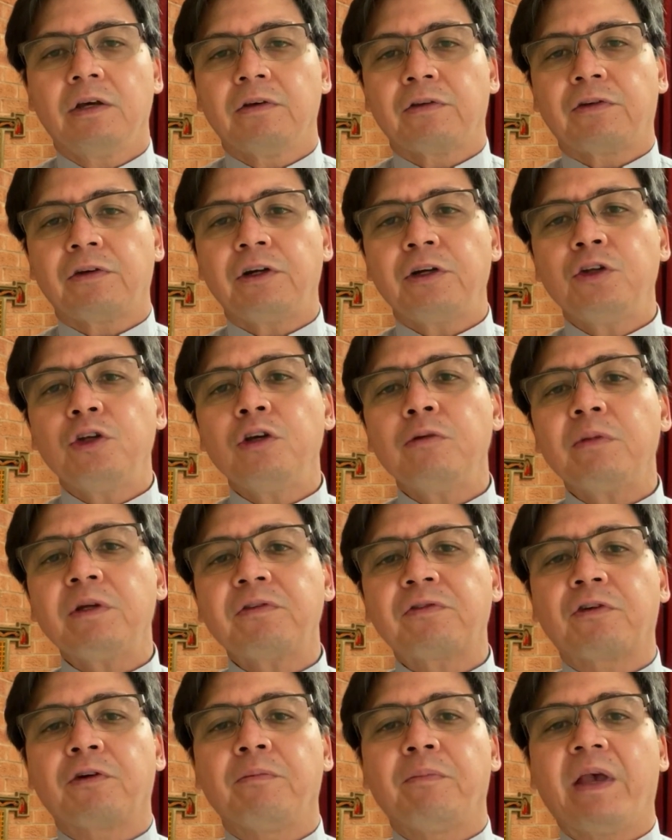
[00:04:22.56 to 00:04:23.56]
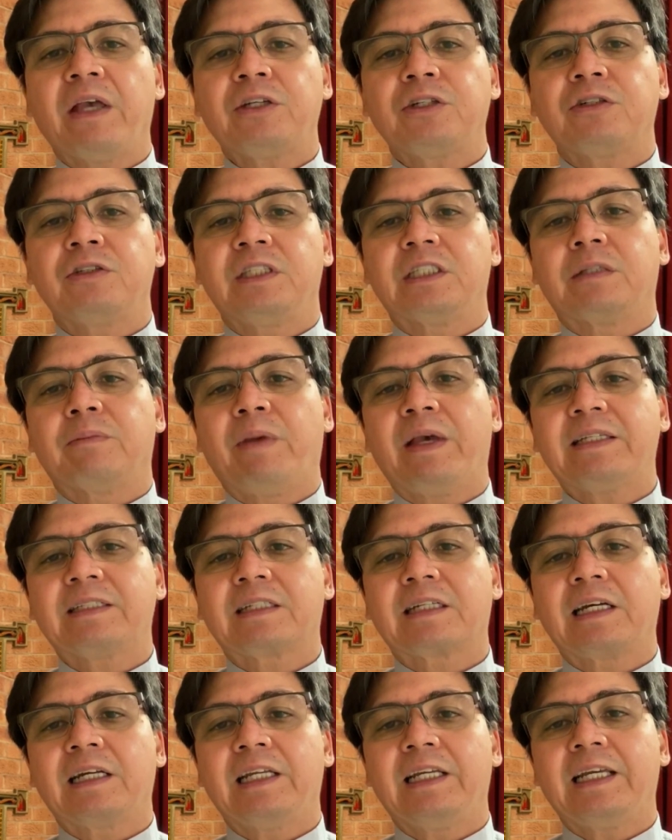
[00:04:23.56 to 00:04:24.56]
Third, human formation is
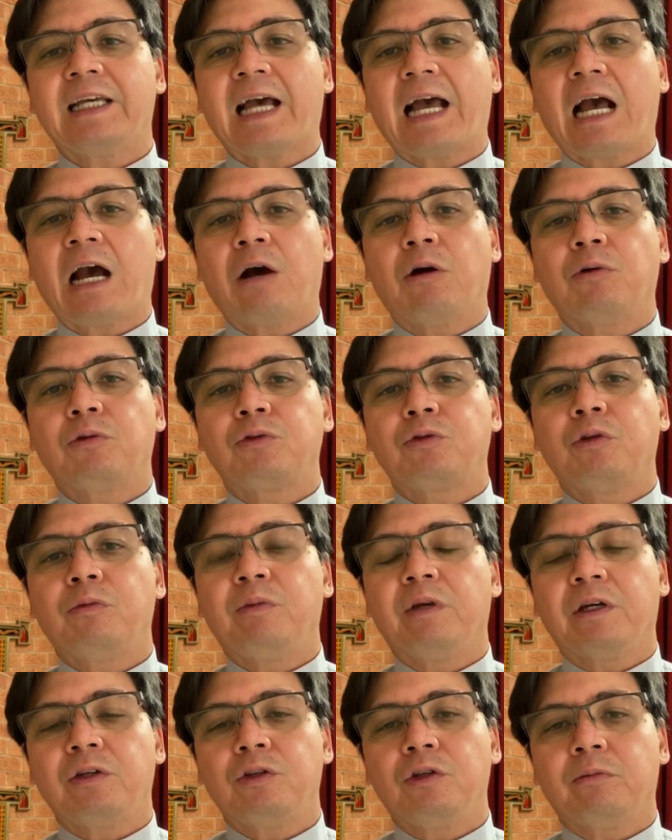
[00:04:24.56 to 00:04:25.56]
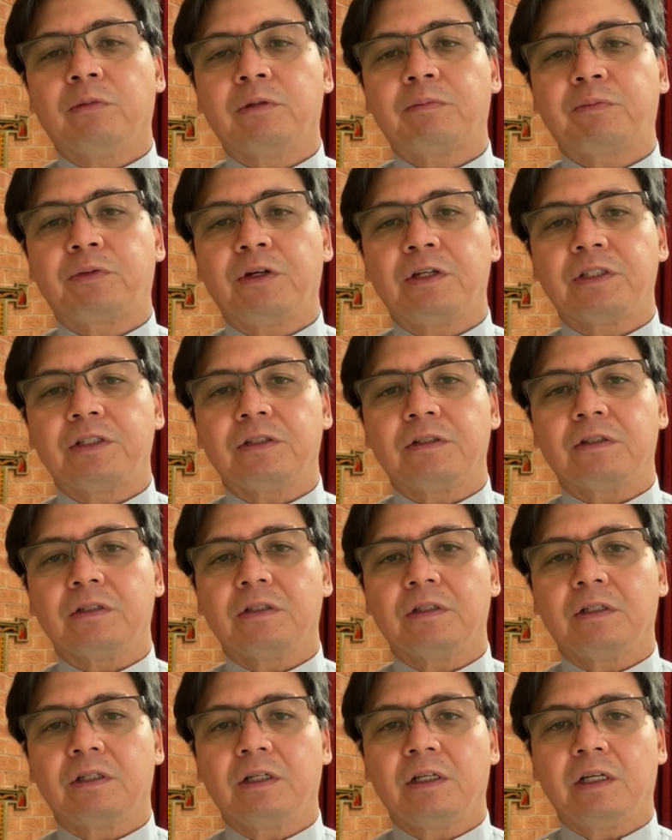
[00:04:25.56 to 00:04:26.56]
basically how to be a human person.
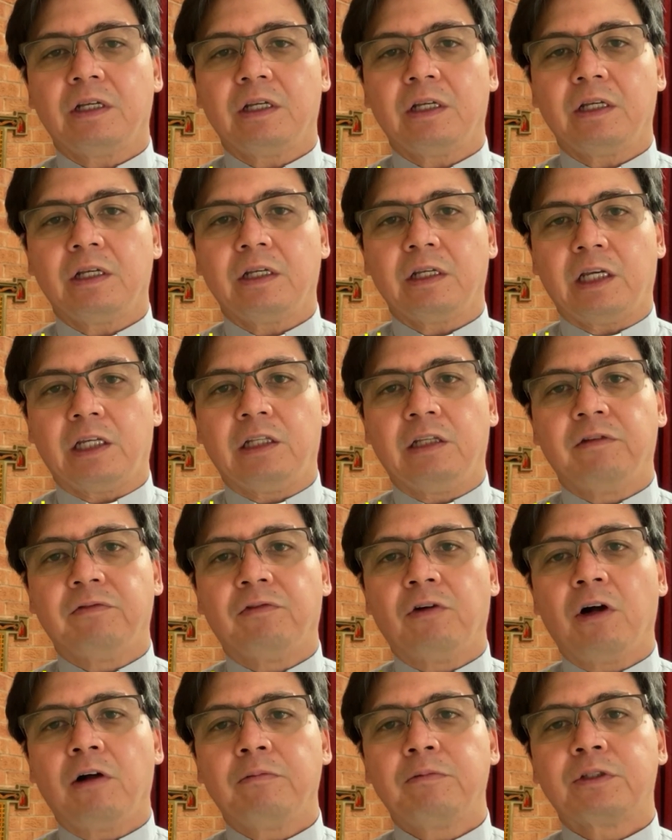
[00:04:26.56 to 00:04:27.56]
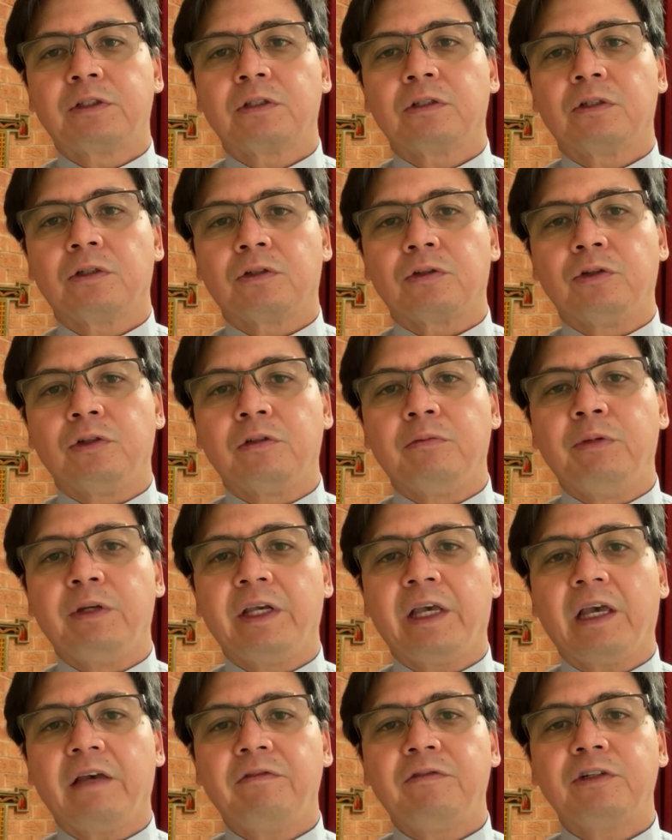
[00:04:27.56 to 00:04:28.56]
It involves good
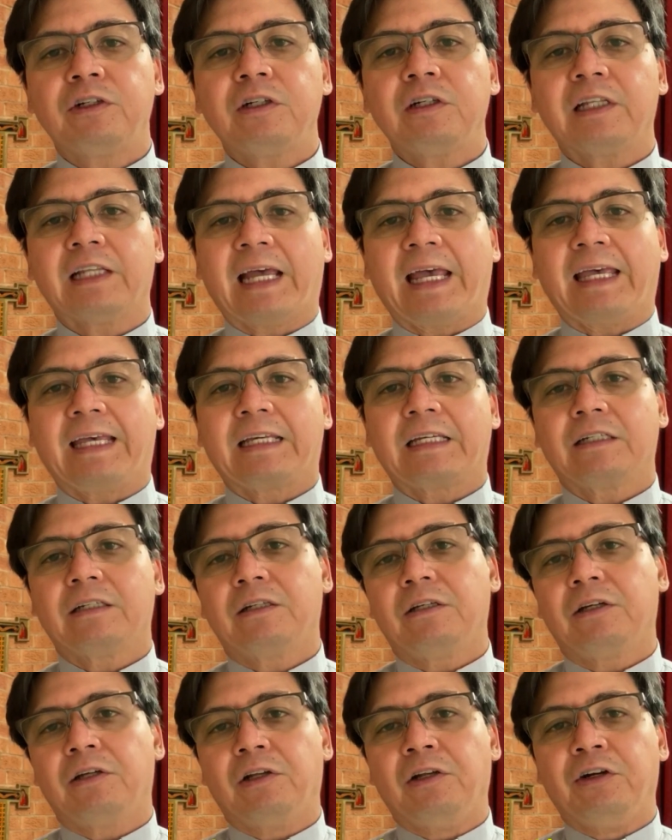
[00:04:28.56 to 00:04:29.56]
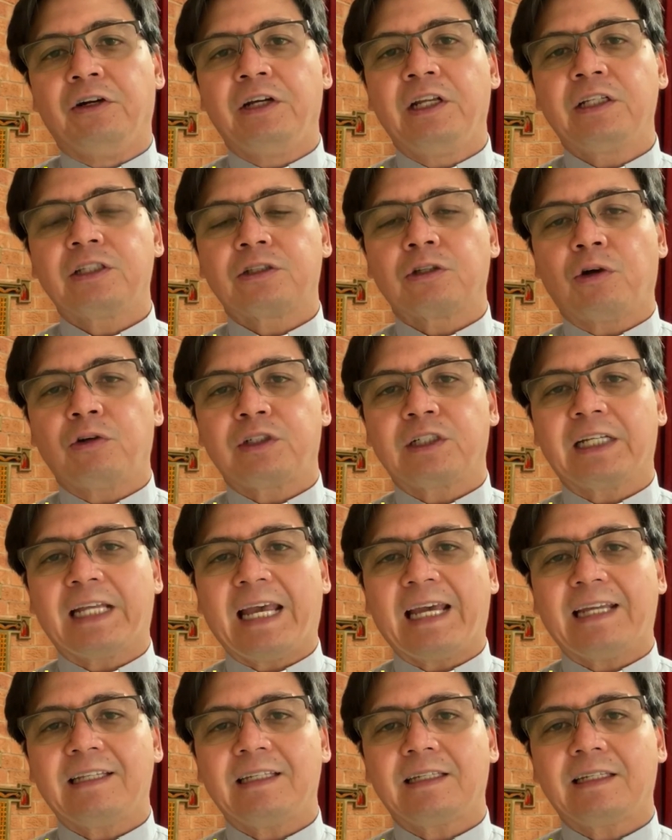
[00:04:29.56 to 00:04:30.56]
behavior, like learning social
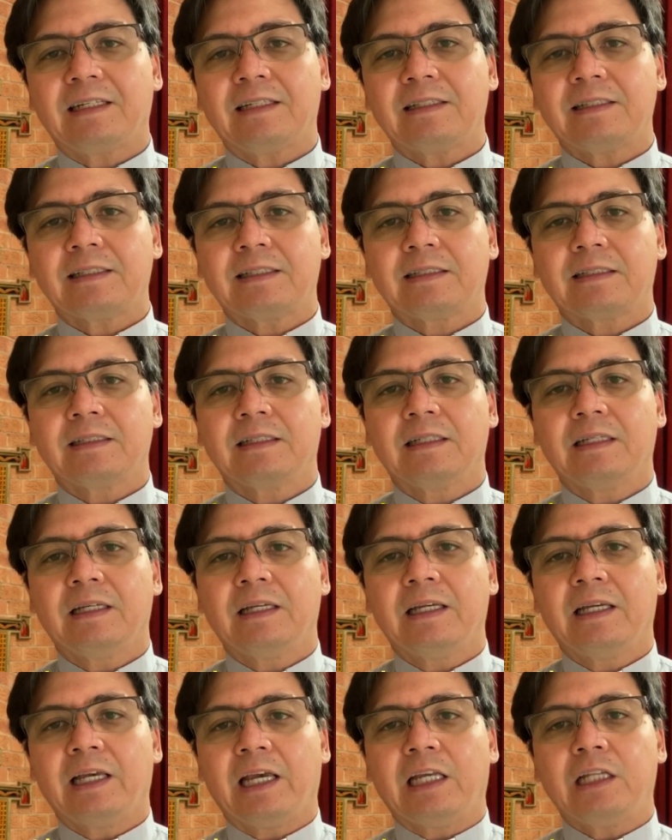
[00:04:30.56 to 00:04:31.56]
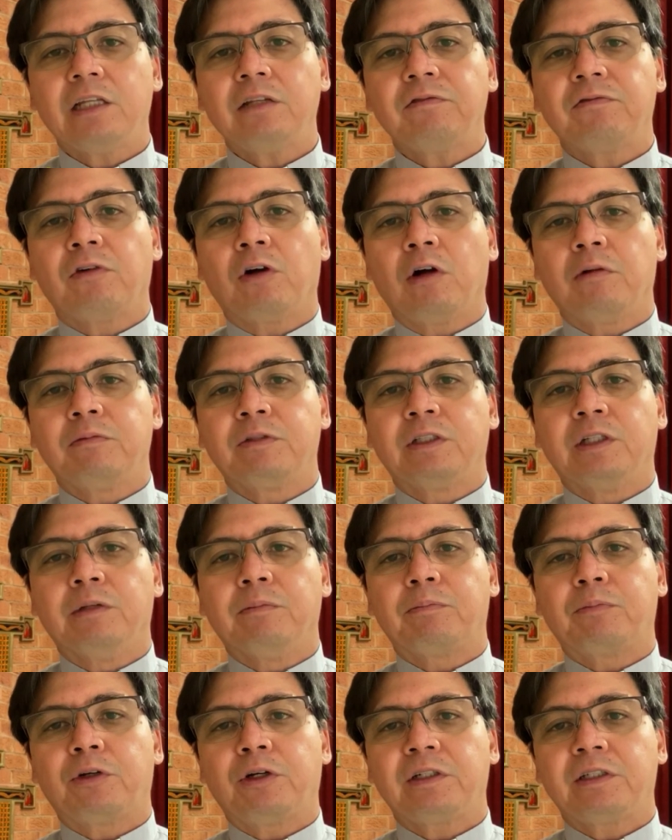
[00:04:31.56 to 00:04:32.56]
etiquettes. It involves the
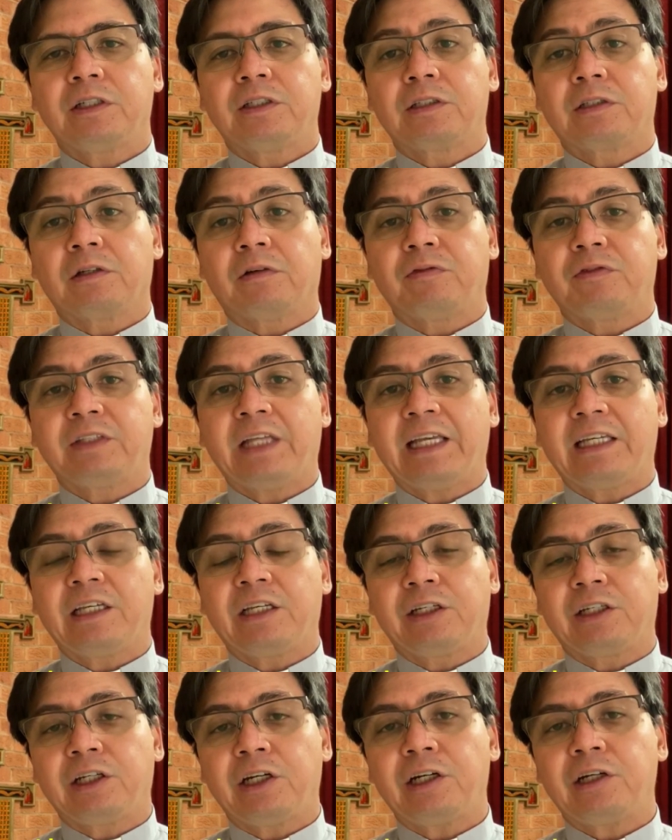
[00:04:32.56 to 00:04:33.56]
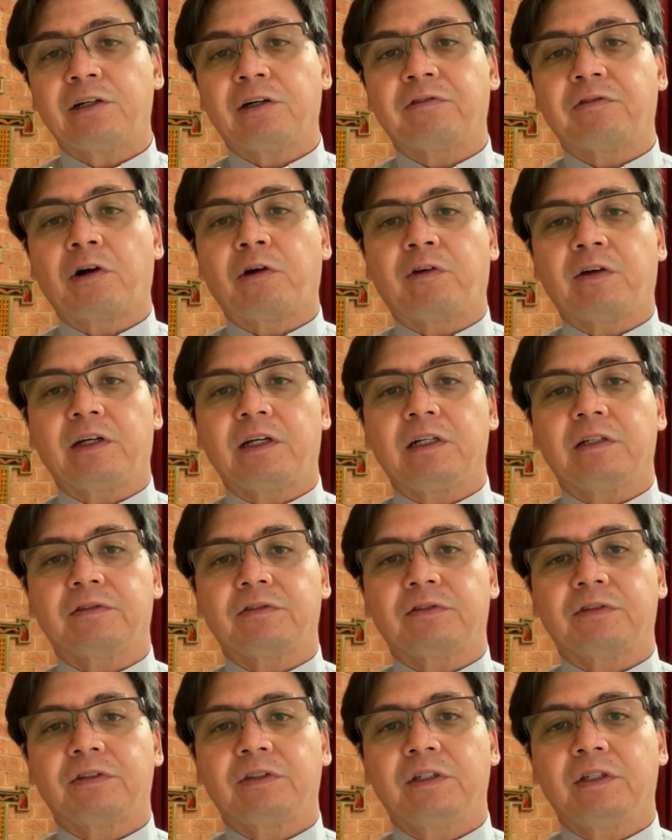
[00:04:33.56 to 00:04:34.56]
importance of taking care of our
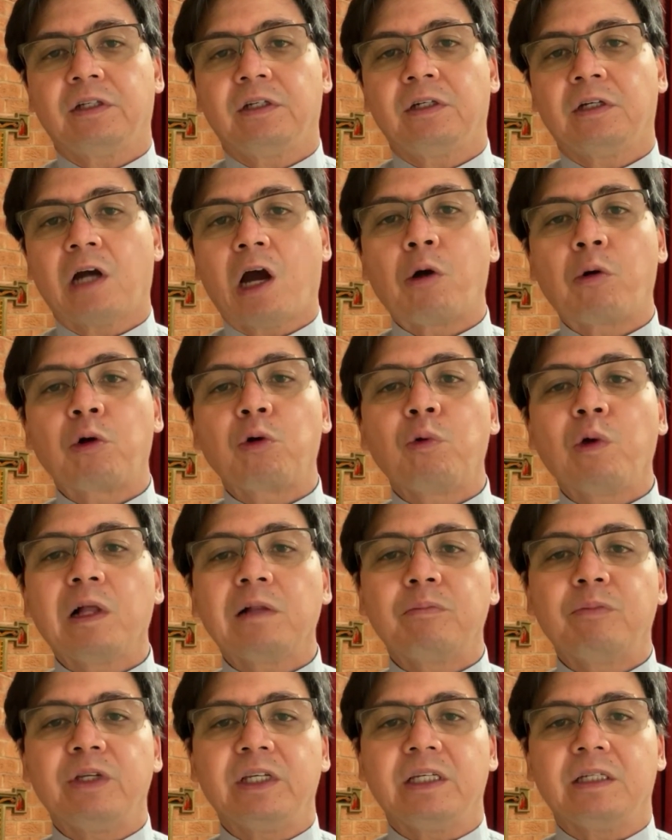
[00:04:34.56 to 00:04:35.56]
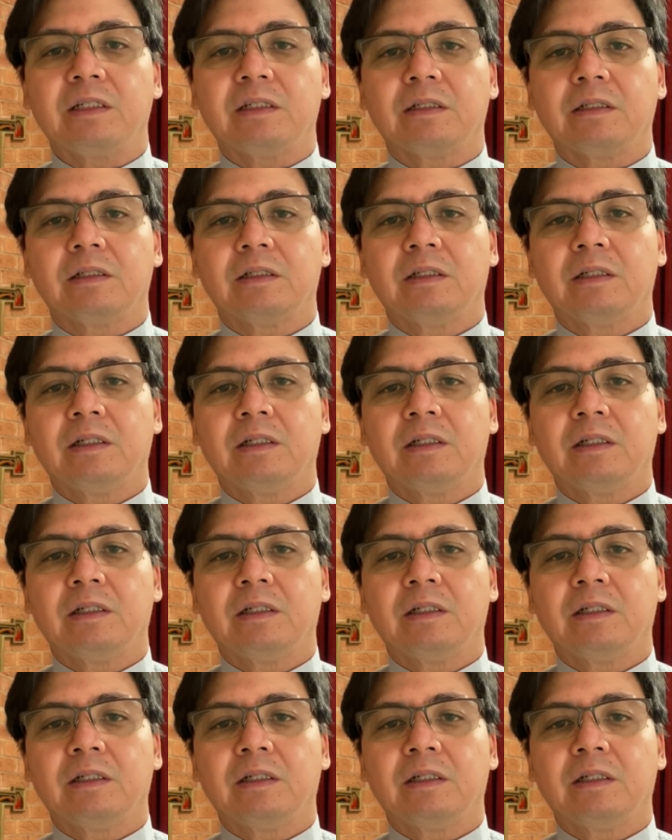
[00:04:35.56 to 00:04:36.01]
health, our well-being,